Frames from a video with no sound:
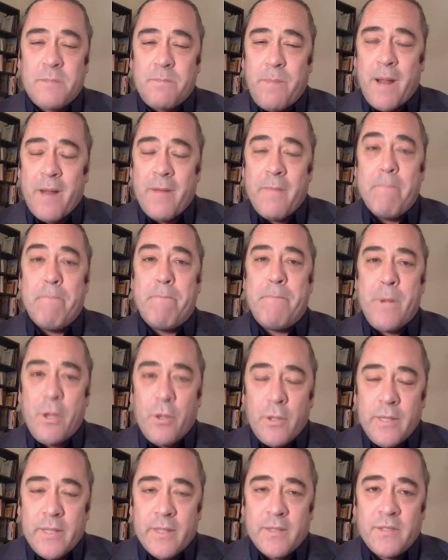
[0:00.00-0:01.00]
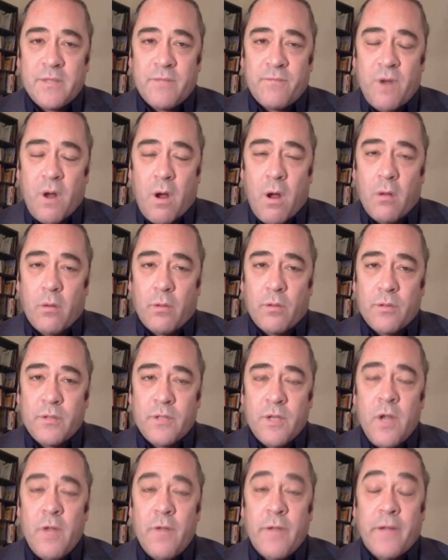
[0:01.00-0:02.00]
spent billions of
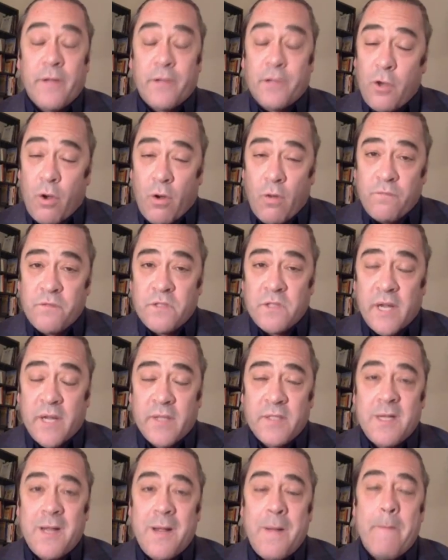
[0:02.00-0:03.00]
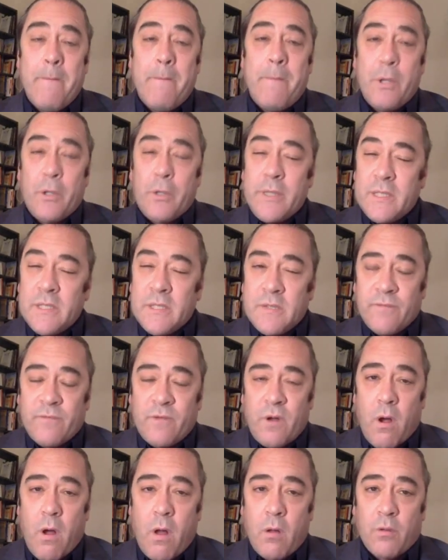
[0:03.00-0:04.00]
dollars in the Gulf states, billions
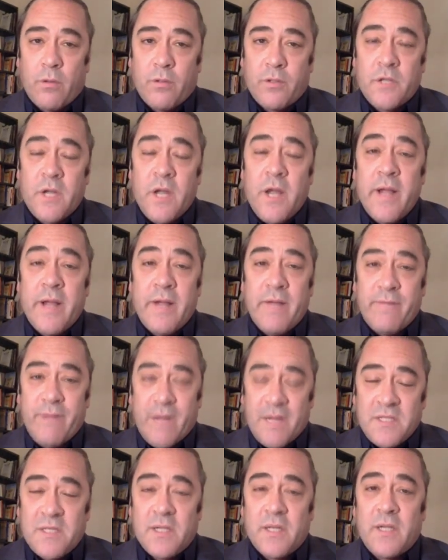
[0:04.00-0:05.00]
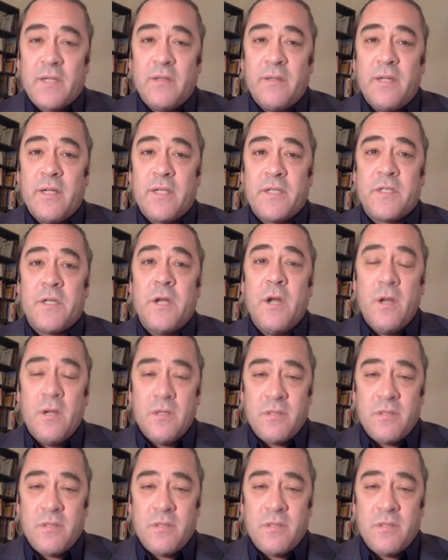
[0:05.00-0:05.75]
of dollars invested in this,